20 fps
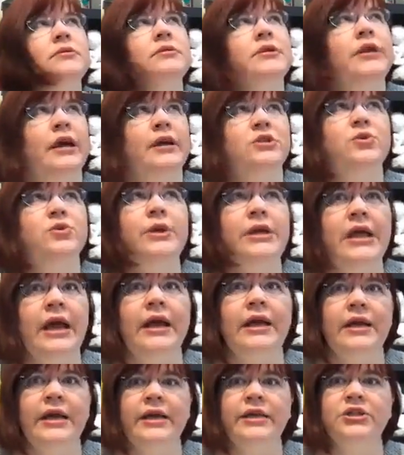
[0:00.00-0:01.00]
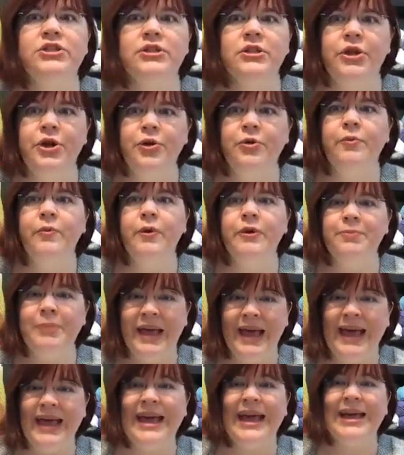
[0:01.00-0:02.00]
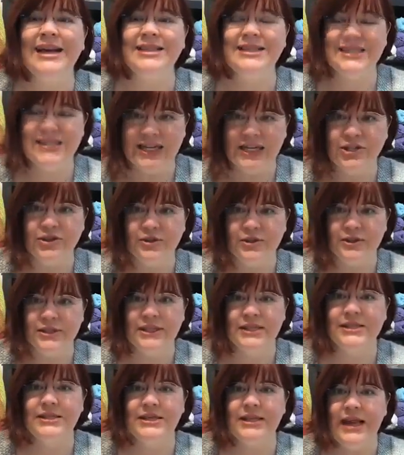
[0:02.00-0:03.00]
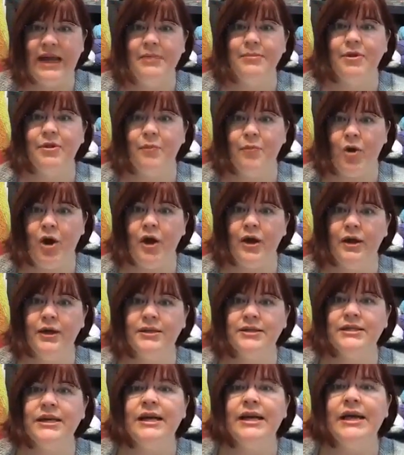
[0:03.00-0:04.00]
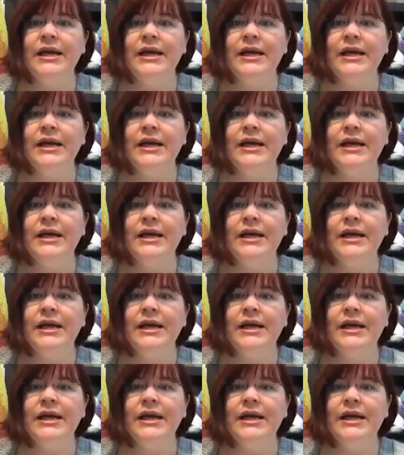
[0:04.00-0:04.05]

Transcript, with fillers: yeah, 28 inch loom with peg extenders. That's the name of the product.